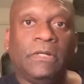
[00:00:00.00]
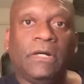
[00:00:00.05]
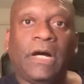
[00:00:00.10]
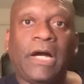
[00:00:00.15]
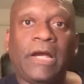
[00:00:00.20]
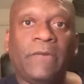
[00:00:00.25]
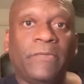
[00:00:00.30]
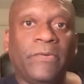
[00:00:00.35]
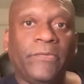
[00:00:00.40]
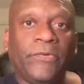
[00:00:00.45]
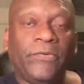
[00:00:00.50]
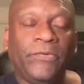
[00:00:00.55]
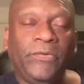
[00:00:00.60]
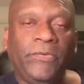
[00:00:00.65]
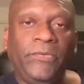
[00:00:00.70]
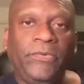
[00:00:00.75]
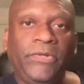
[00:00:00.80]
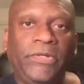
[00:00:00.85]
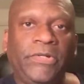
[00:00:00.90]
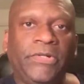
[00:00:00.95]
I remember,
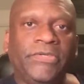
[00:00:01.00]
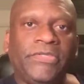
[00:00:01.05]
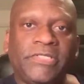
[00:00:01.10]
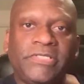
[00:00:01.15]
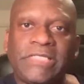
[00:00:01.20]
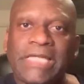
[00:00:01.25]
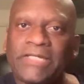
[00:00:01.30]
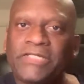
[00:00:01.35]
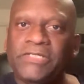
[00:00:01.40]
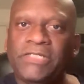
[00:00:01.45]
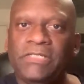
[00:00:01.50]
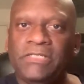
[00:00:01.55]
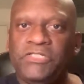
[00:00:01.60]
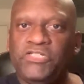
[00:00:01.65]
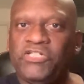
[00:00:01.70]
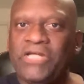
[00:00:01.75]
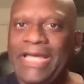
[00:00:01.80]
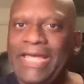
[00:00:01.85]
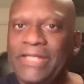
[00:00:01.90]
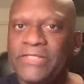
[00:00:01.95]
you know, this actually
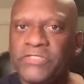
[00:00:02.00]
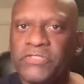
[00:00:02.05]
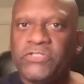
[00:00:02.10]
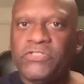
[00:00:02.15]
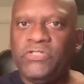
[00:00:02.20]
Giants